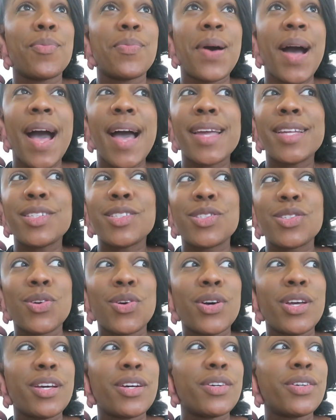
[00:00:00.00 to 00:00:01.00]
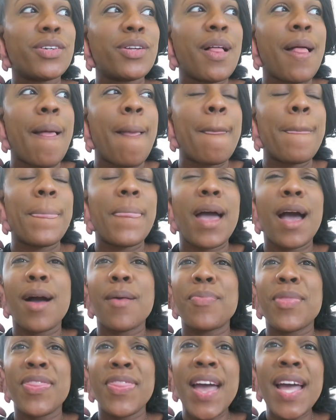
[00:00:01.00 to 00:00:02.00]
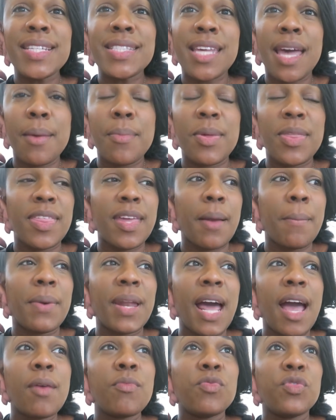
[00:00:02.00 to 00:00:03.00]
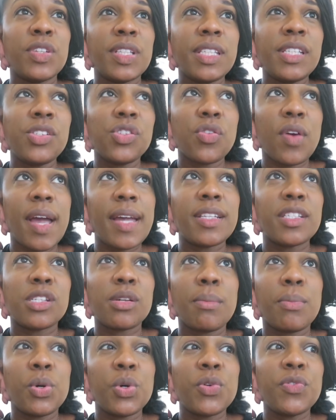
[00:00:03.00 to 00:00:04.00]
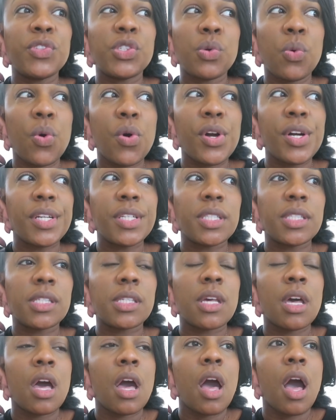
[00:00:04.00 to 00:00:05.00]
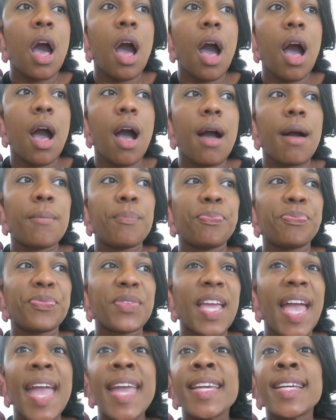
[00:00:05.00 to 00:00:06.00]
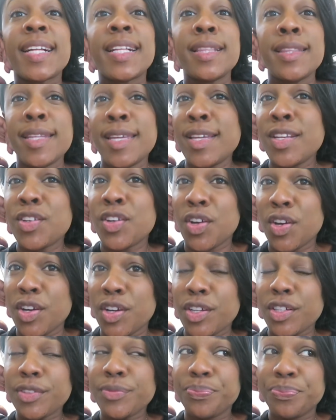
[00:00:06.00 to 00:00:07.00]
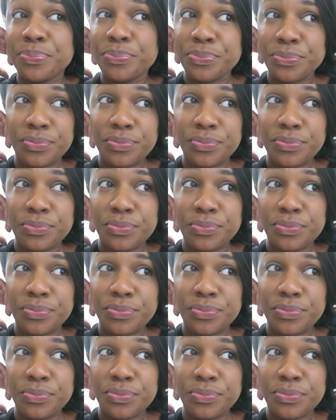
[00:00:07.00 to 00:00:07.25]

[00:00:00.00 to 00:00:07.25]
pine soil, that type of thing, but I'm really trying to move towards a cleaner